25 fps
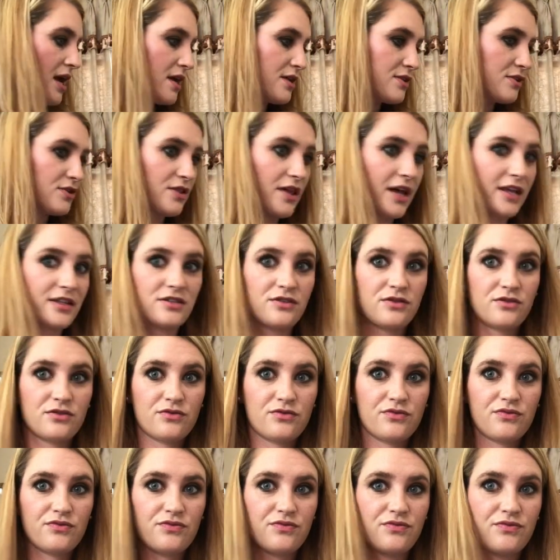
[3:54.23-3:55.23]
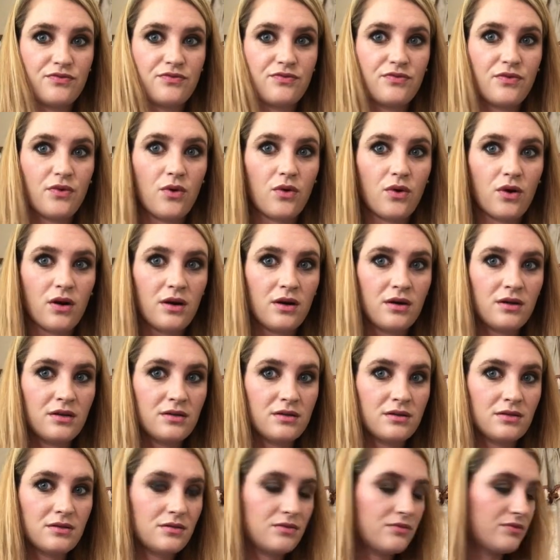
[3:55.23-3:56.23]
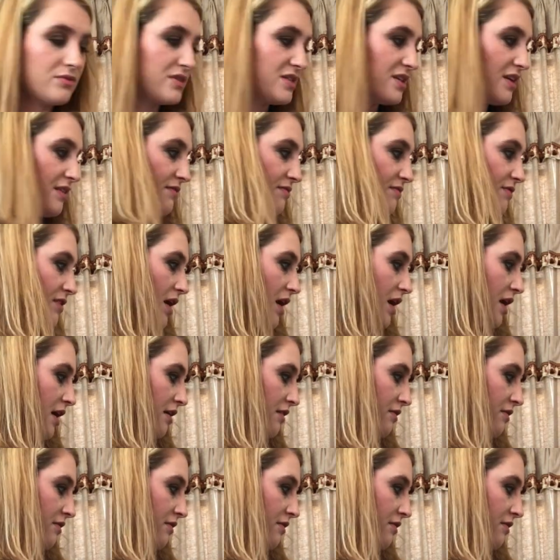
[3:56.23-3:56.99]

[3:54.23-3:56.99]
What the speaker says: So that's 4. Is that 5?